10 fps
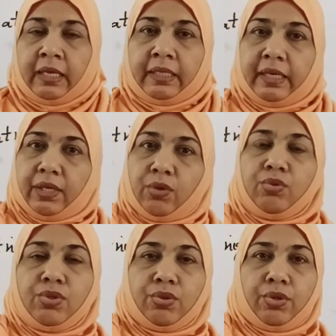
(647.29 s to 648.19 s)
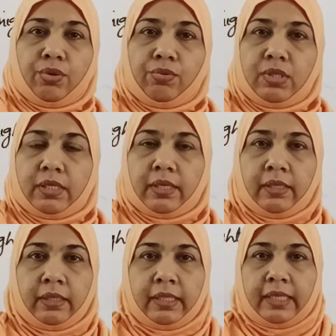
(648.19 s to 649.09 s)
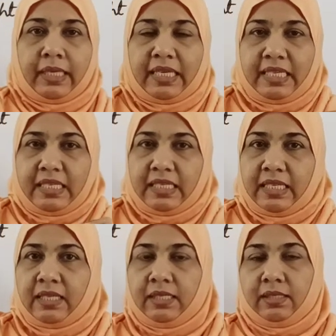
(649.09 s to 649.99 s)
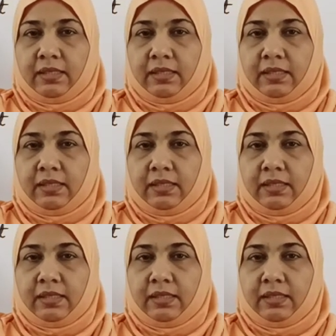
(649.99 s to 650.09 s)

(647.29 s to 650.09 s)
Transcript: that you should use the easy